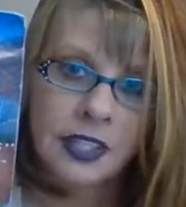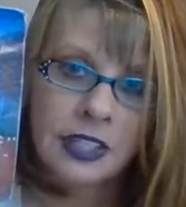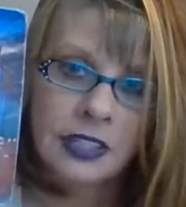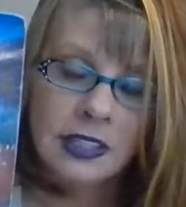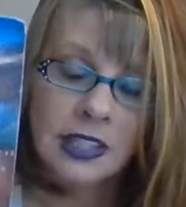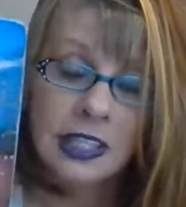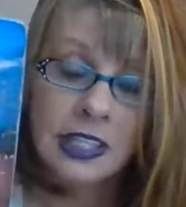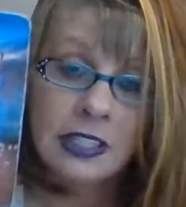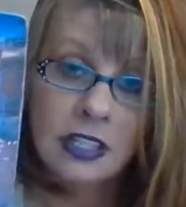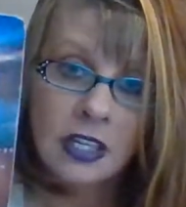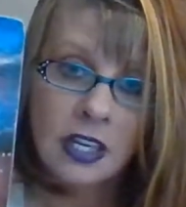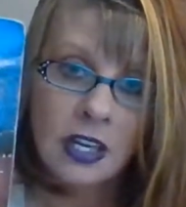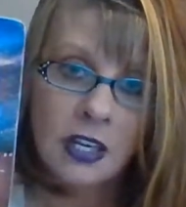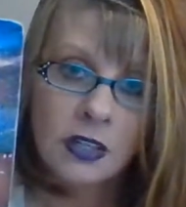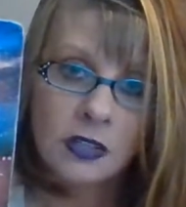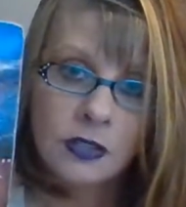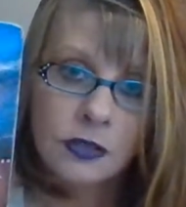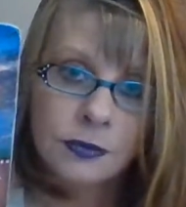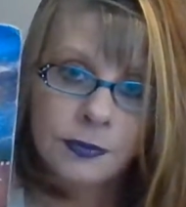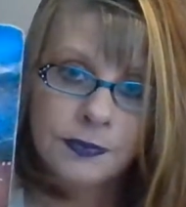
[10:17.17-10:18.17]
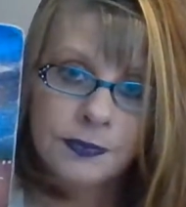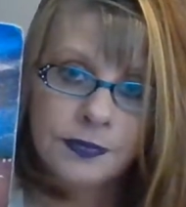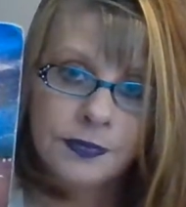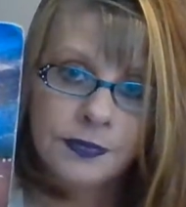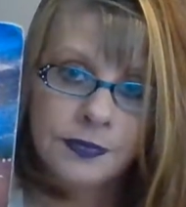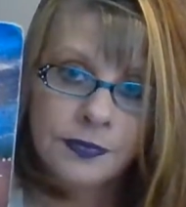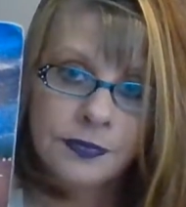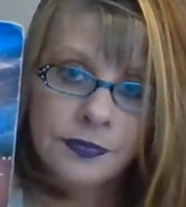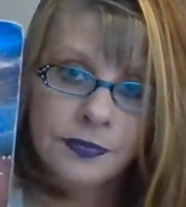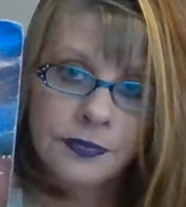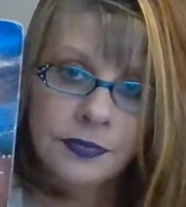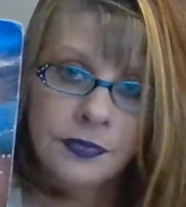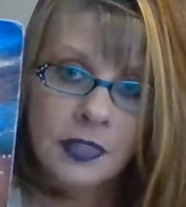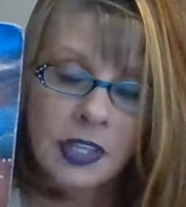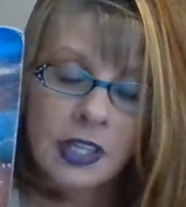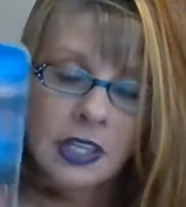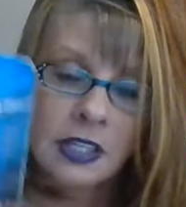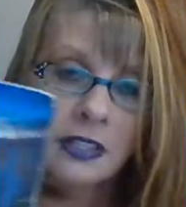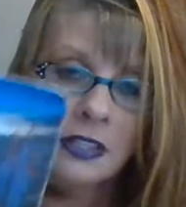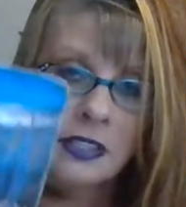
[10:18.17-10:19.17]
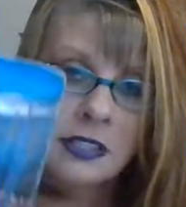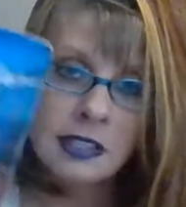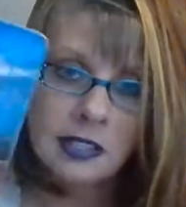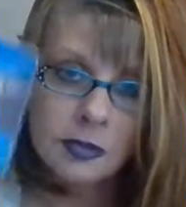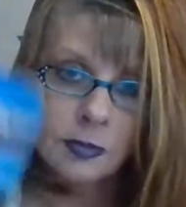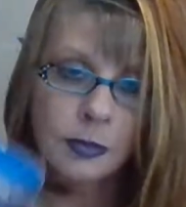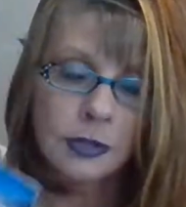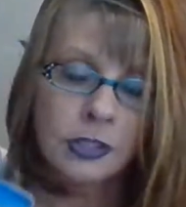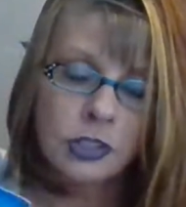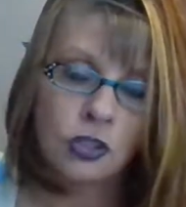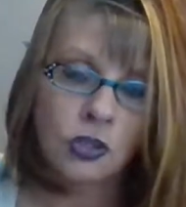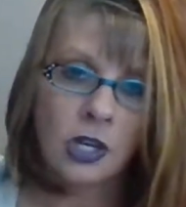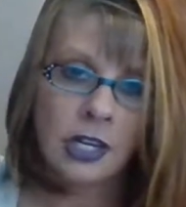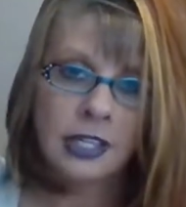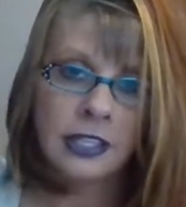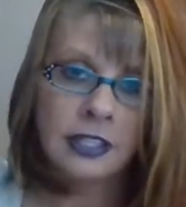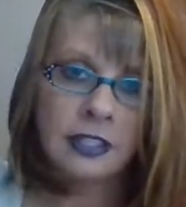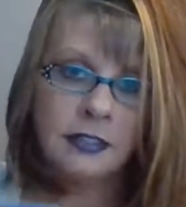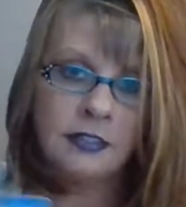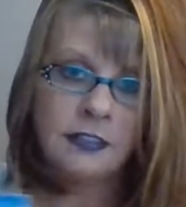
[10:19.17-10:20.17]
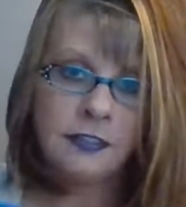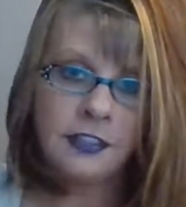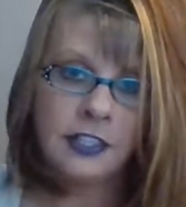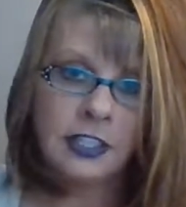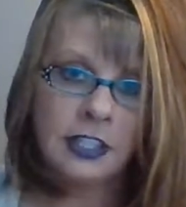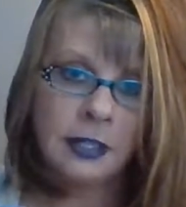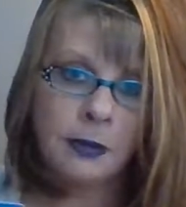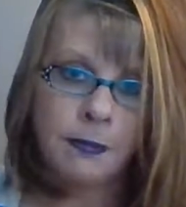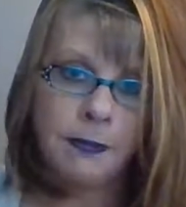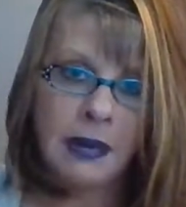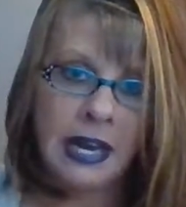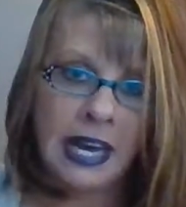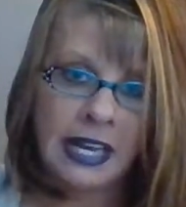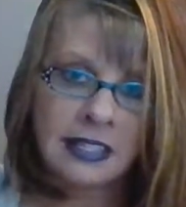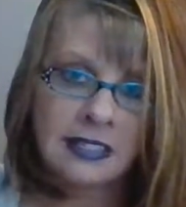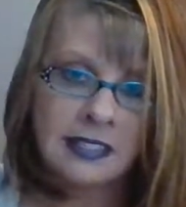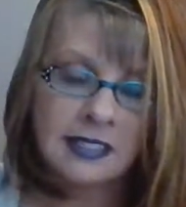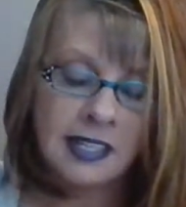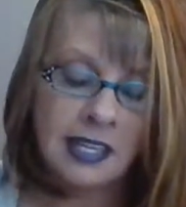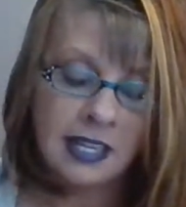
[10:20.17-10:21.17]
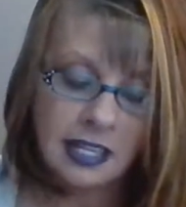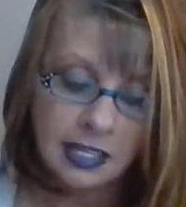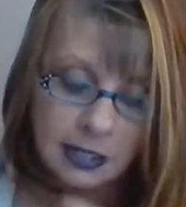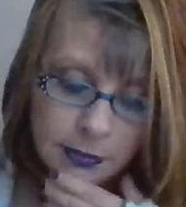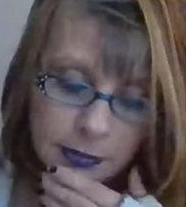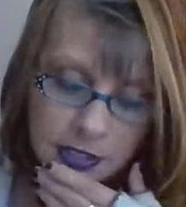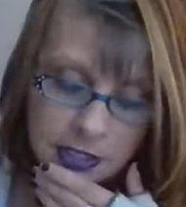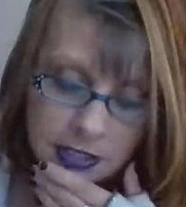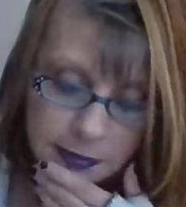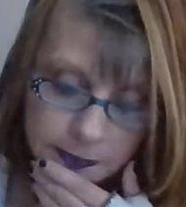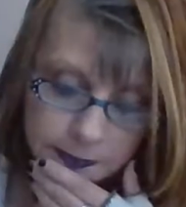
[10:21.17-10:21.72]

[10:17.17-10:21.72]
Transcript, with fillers: Let go. This is betrayal and feeling backstabbed.